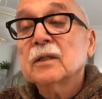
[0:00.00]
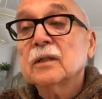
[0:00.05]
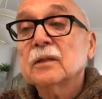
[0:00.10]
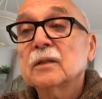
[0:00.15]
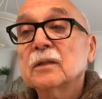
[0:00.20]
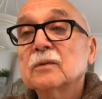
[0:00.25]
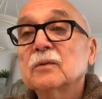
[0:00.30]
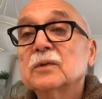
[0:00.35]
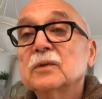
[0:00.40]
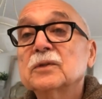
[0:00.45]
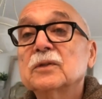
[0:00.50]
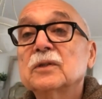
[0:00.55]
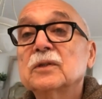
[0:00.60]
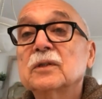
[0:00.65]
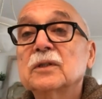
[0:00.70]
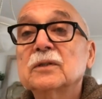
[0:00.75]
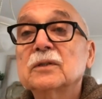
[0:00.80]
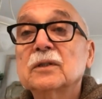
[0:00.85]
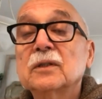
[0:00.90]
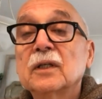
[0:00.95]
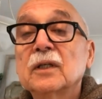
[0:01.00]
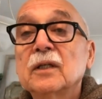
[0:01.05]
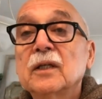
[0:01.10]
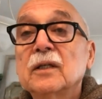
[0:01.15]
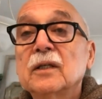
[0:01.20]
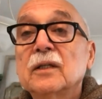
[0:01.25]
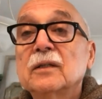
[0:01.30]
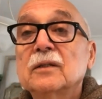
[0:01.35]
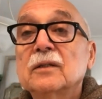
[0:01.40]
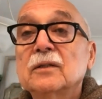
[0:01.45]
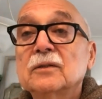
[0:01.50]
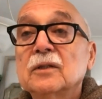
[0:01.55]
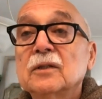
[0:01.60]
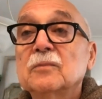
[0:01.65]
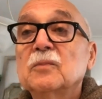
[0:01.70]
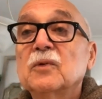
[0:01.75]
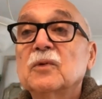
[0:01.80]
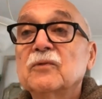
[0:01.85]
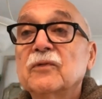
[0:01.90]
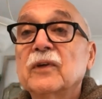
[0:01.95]
It was just the
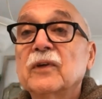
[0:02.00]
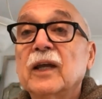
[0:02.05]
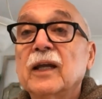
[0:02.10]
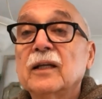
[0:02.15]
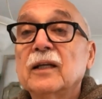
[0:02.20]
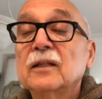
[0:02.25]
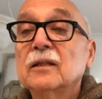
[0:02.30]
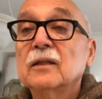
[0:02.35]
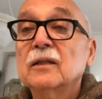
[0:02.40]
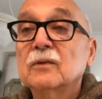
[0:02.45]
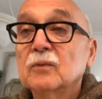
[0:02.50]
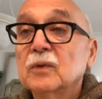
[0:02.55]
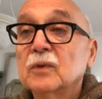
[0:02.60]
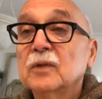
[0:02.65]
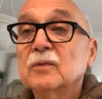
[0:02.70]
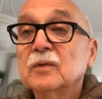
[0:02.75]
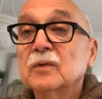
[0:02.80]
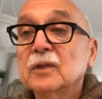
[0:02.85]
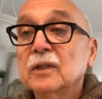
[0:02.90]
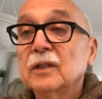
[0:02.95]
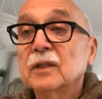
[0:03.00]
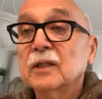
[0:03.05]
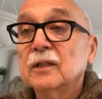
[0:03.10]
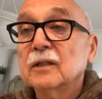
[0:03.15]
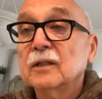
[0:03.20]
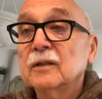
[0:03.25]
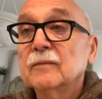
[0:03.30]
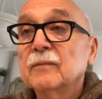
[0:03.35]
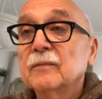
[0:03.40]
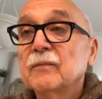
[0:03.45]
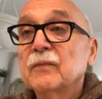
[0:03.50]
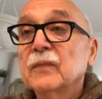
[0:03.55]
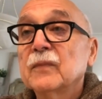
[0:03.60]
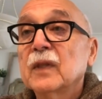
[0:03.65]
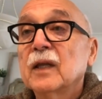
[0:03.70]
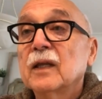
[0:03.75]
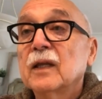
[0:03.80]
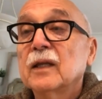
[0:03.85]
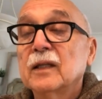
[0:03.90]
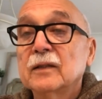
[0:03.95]
simple fact that we were there
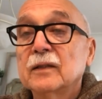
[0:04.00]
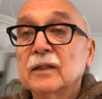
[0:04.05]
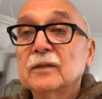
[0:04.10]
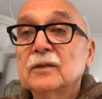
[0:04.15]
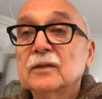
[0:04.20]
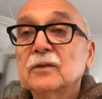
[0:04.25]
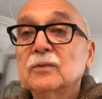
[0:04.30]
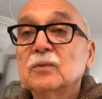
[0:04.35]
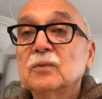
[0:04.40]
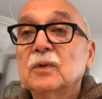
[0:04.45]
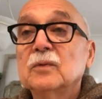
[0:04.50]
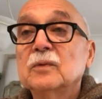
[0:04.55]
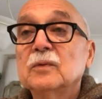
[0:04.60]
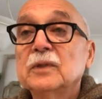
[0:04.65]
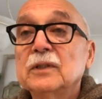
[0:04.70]
and this is what we